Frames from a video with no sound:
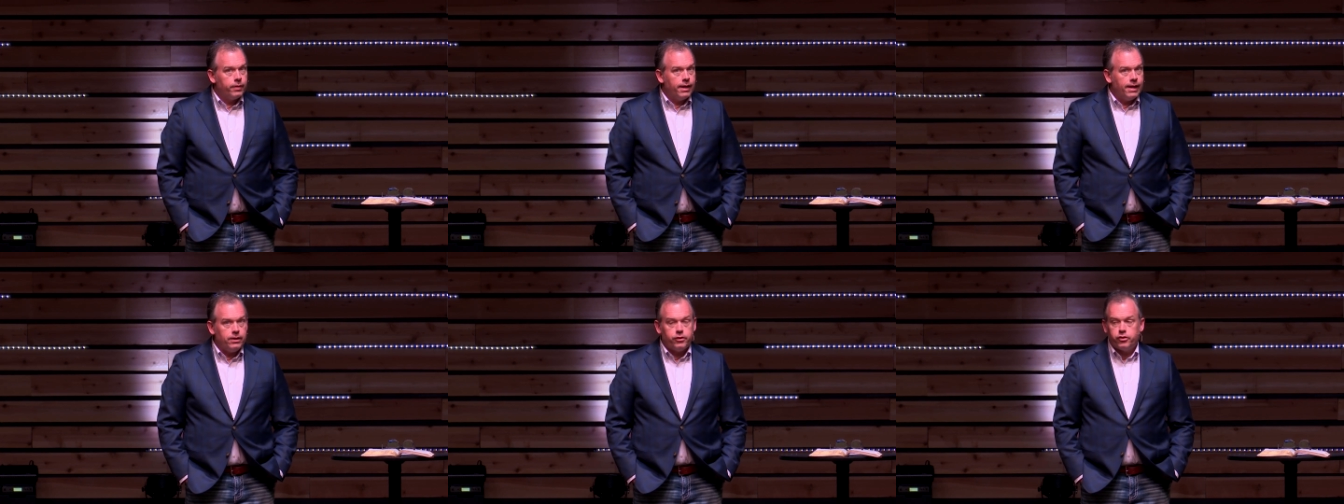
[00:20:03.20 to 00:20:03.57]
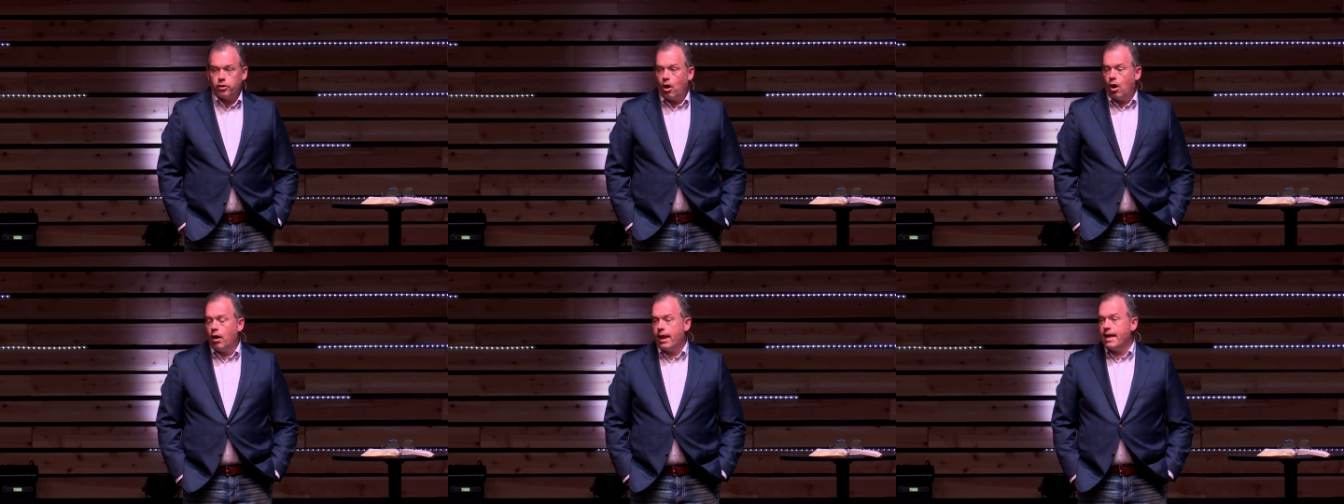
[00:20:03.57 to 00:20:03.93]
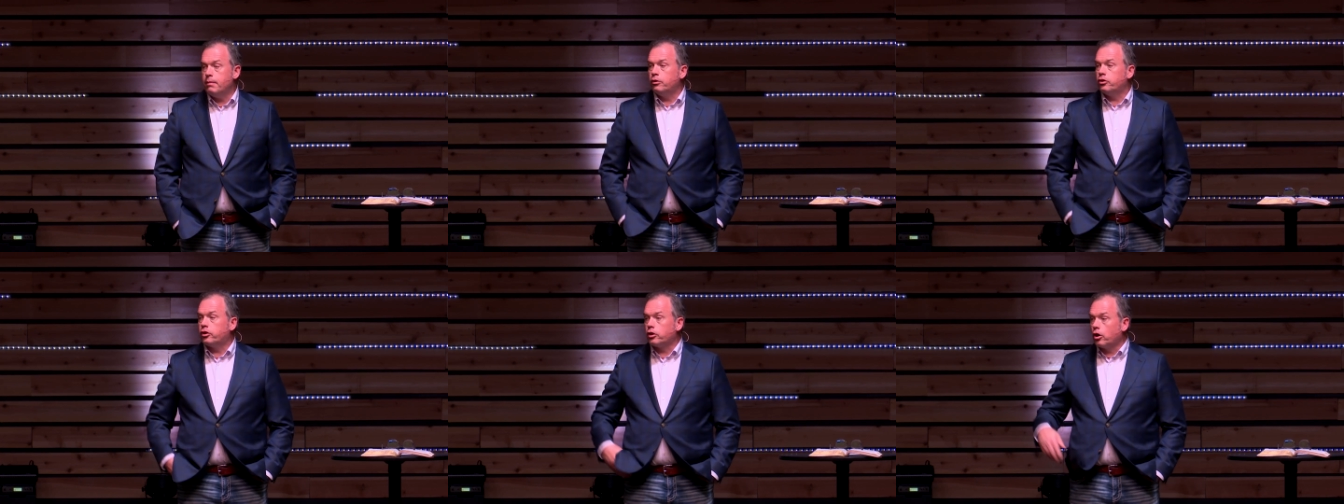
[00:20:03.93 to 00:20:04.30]
He saw it. He
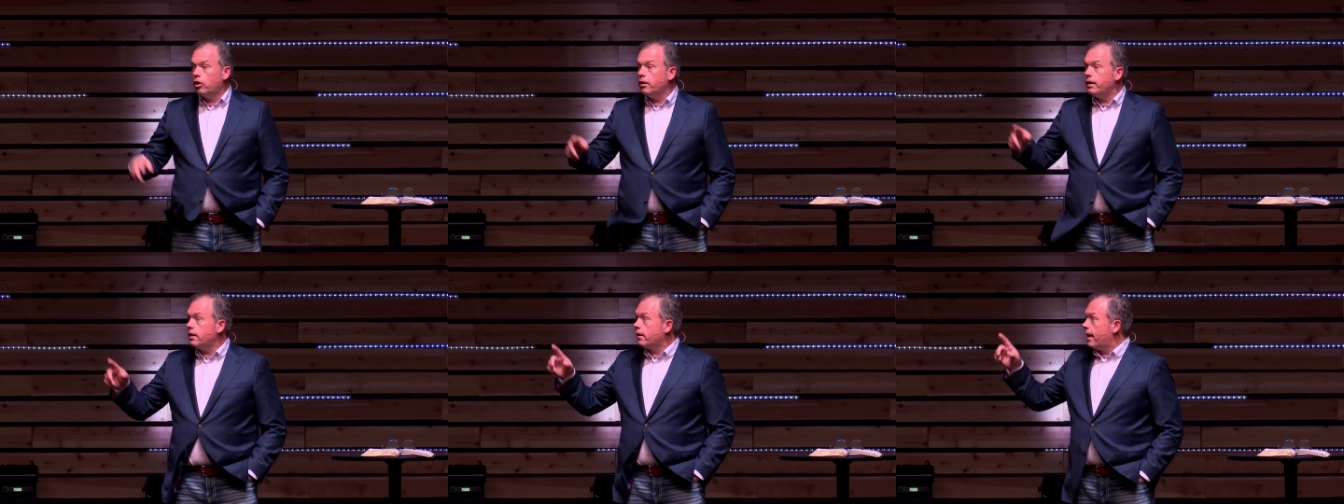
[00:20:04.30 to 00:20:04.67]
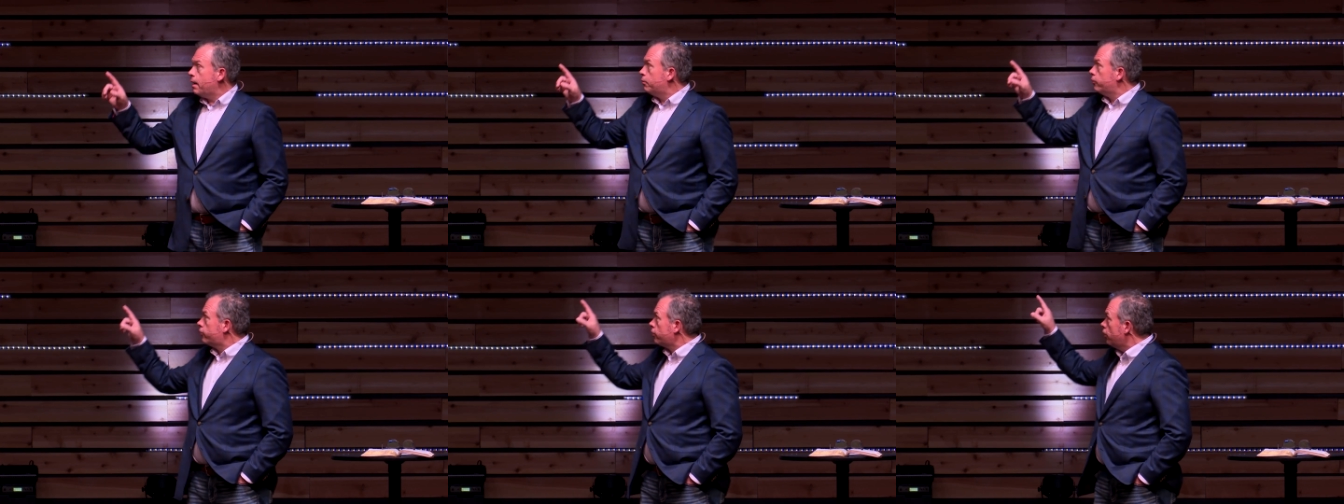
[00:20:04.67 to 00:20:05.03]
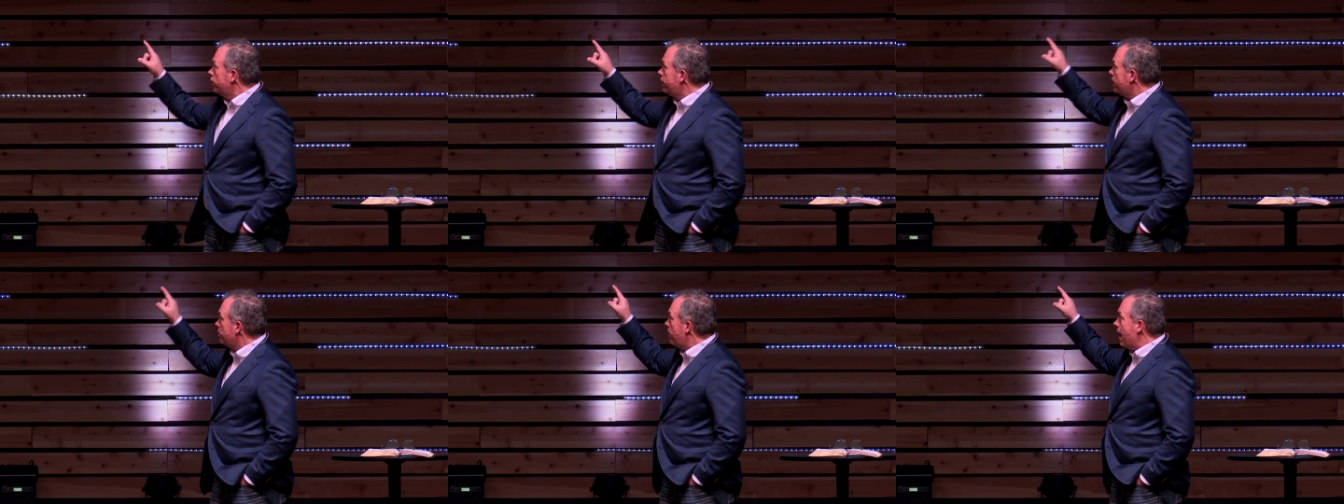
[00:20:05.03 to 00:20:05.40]
was learning, he was
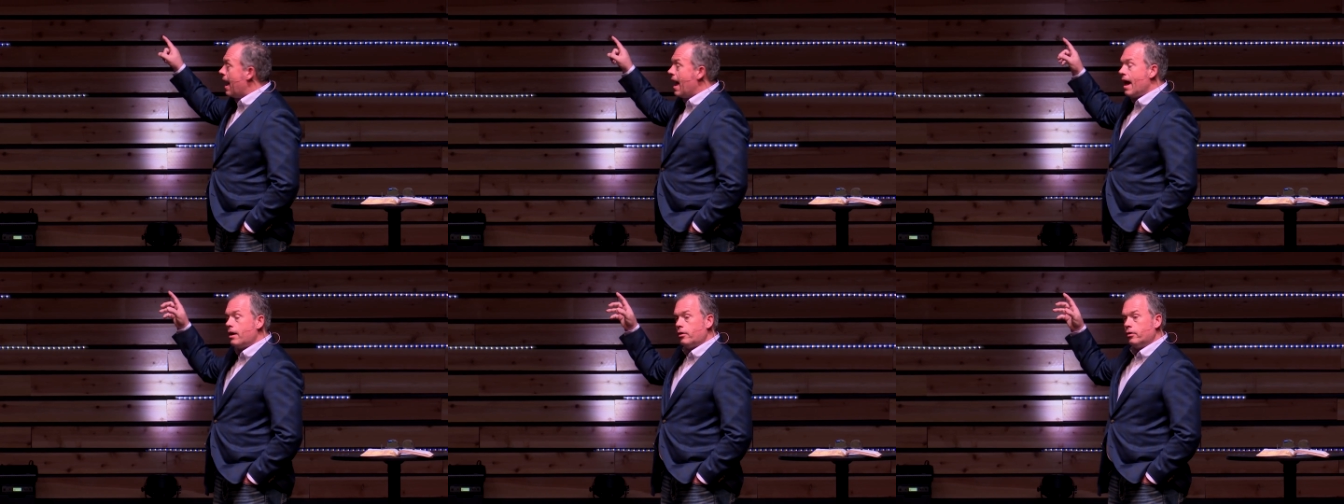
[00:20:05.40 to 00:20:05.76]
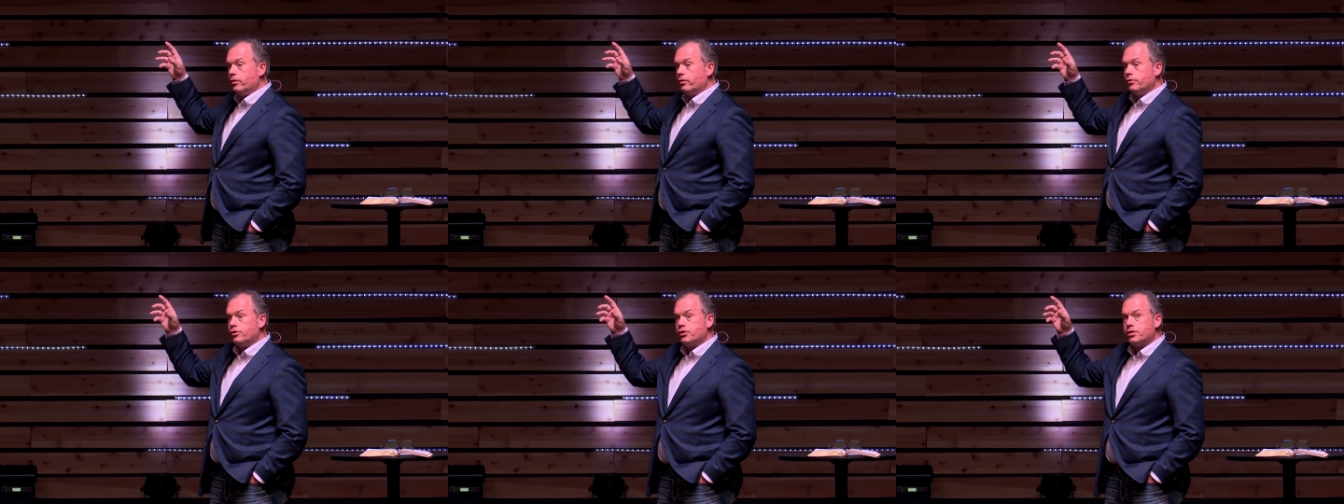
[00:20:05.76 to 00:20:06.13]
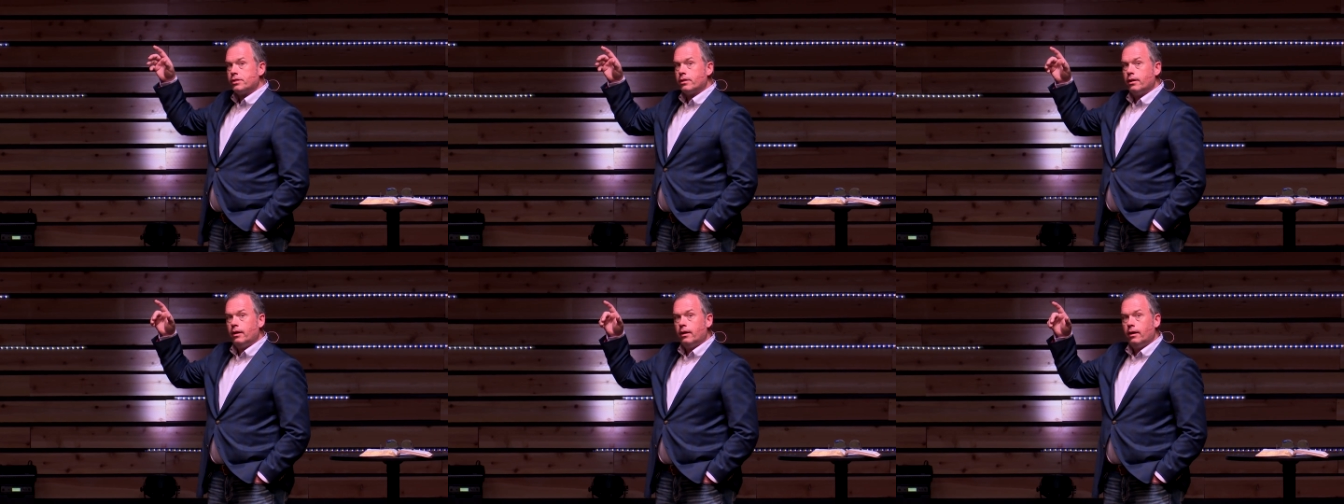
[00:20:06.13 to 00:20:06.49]
learning patterns.